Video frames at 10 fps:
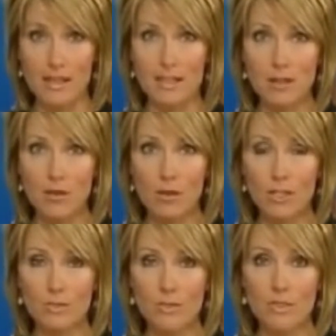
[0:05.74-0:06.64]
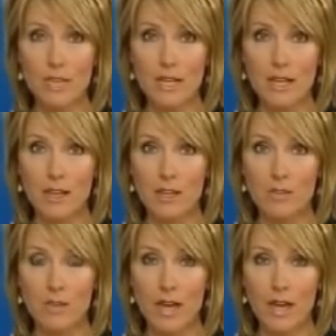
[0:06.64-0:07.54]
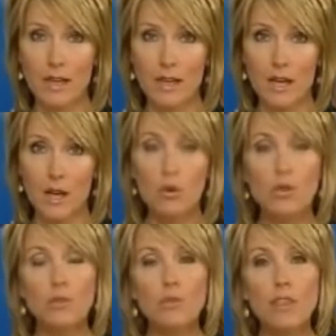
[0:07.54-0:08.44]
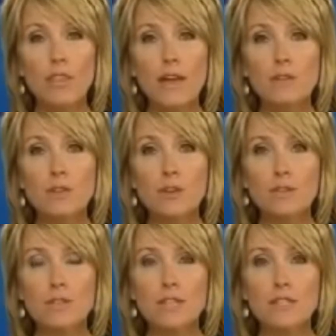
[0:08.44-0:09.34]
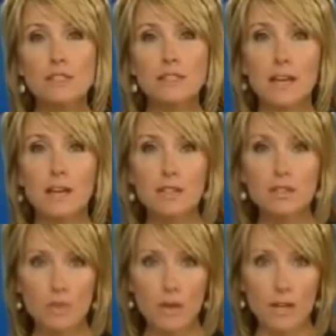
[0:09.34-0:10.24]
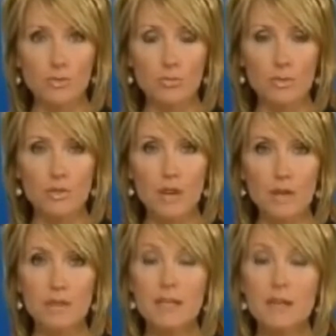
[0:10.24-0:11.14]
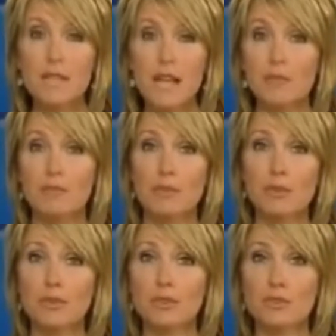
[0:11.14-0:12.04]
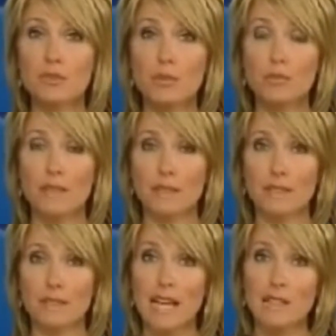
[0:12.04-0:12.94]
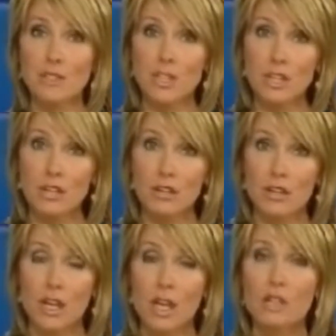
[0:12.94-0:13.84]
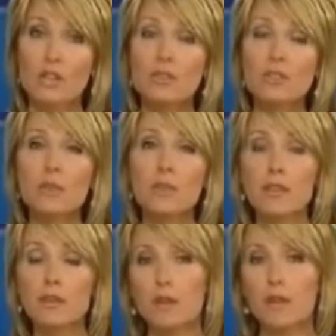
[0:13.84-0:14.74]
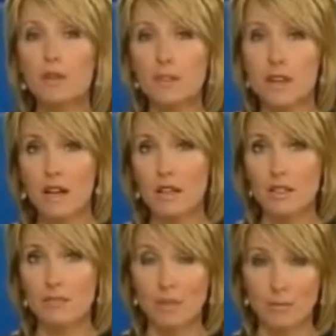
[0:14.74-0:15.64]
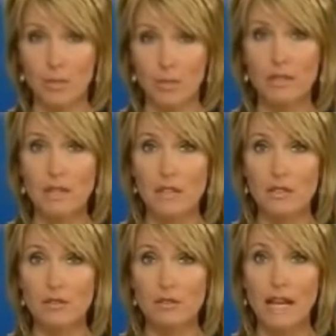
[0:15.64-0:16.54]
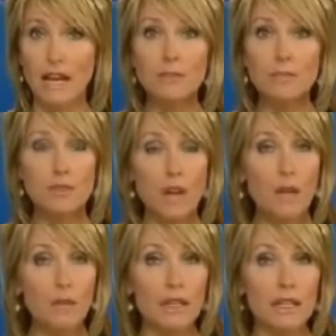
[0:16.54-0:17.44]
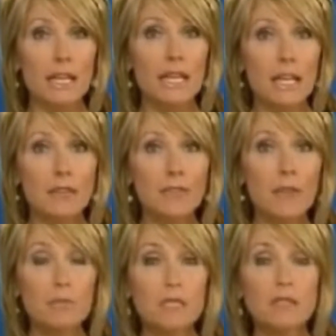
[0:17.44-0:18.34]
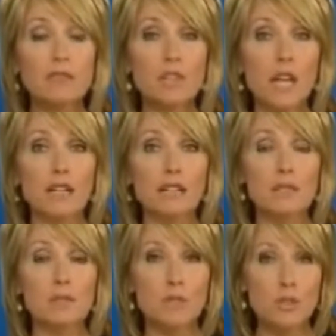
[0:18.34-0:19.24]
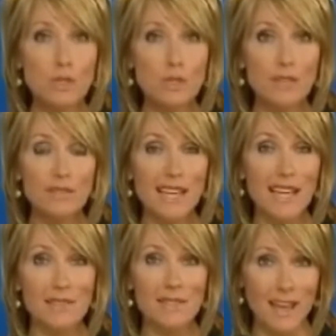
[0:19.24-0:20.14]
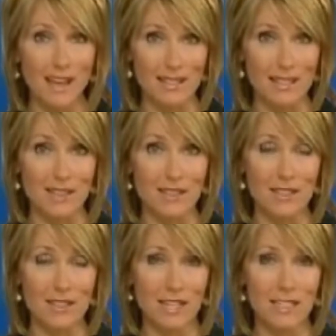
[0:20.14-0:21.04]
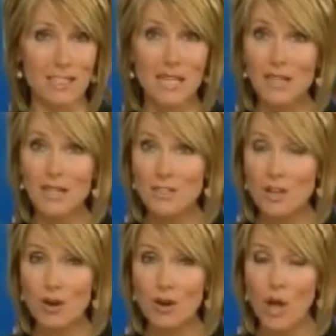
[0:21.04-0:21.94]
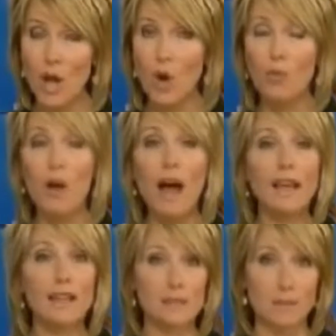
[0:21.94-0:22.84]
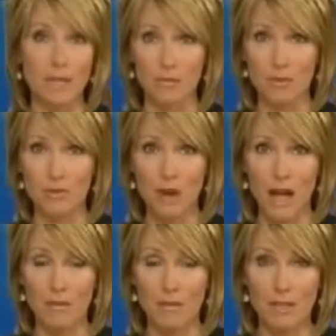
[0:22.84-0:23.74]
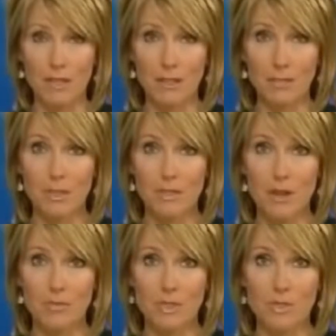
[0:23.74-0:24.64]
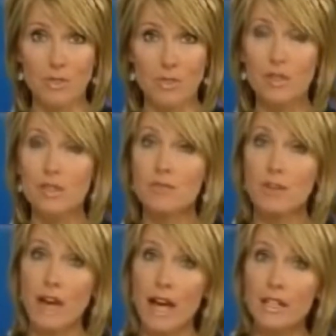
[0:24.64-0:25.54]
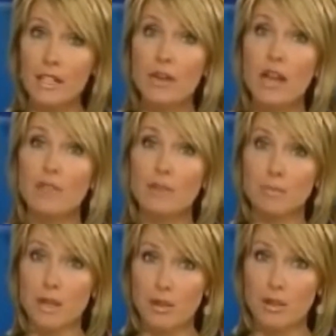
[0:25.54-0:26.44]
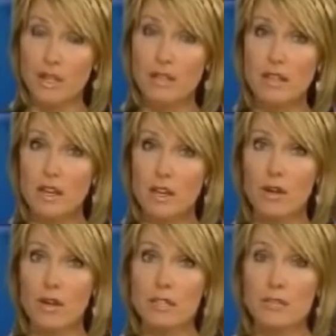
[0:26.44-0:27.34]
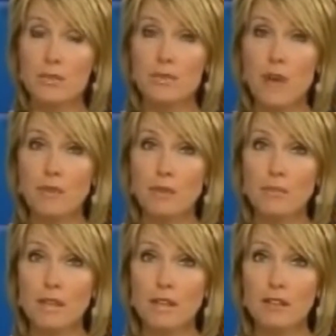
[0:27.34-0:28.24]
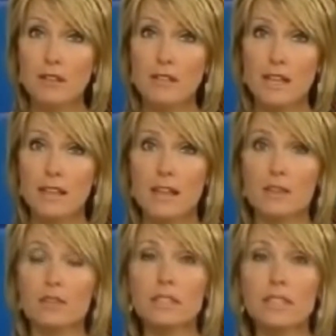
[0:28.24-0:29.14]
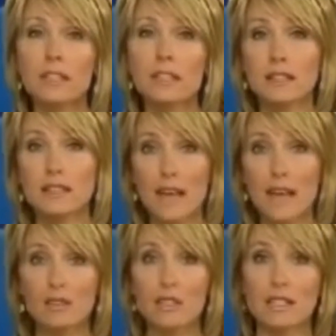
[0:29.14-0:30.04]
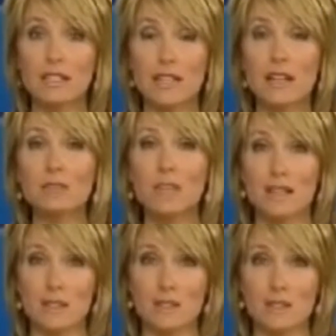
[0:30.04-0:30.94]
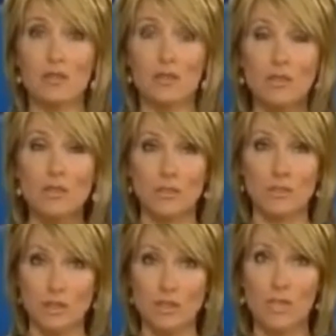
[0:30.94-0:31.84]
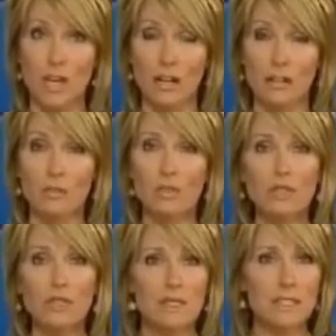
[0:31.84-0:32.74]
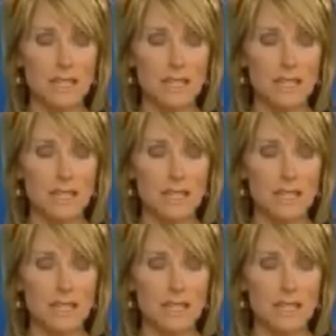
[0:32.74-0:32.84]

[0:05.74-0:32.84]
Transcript: That's according to a new study out of the UK. More than 1,000 girls ages 11 and 12 were prescribed some type of birth control pill last year, usually without their parents' knowledge. In Britain, doctors are allowed to prescribe it if they believe the child is mature enough to have sex. Now, the study did not show why it is being prescribed. The pill is often used to treat severe acne or heavy periods. Critics of prescribing the pill say that early it sexualizes those girls too young. Well, joining us